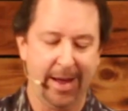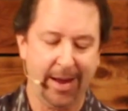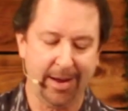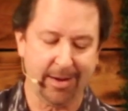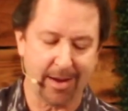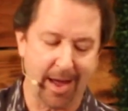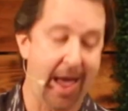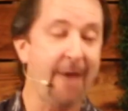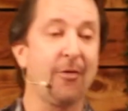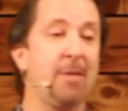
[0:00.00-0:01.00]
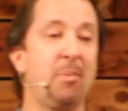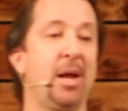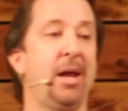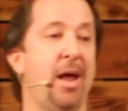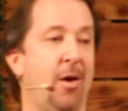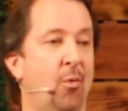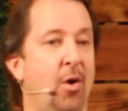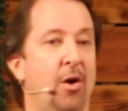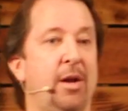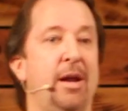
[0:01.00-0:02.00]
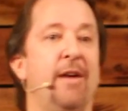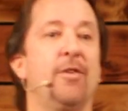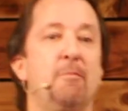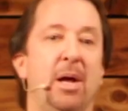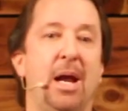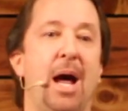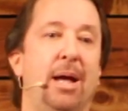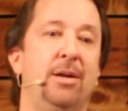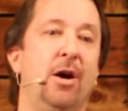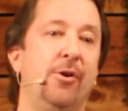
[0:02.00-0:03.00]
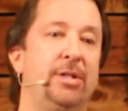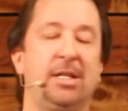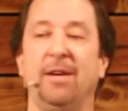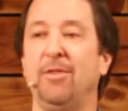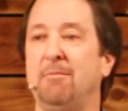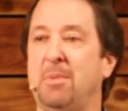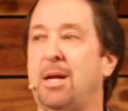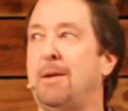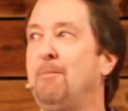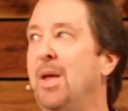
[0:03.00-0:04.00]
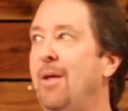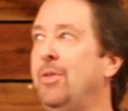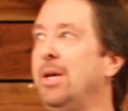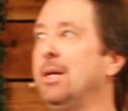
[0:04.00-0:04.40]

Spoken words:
And everybody at work and everybody I know is giving me the